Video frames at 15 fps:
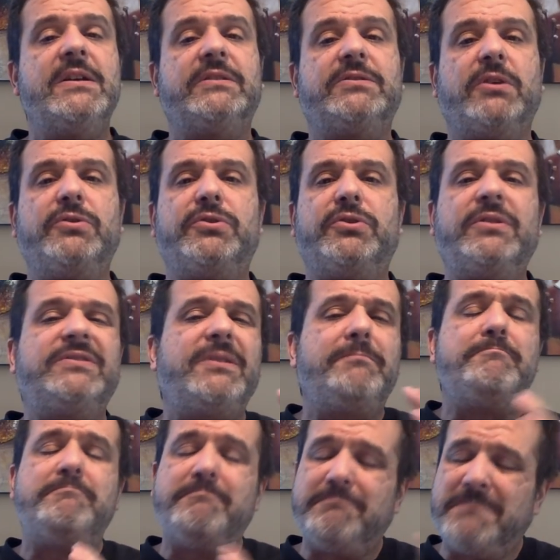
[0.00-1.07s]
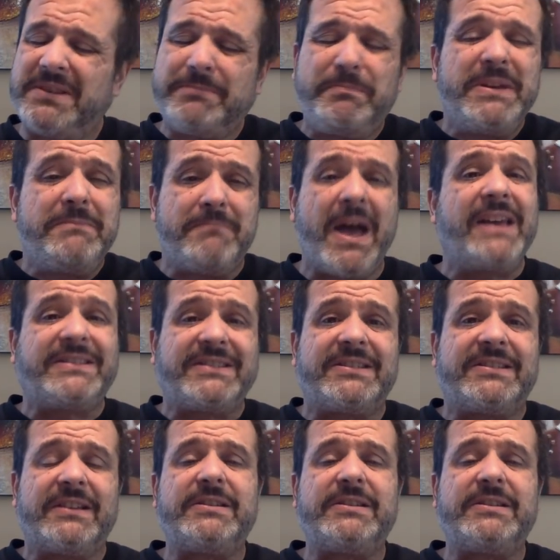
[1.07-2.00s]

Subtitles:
So it's a big mess.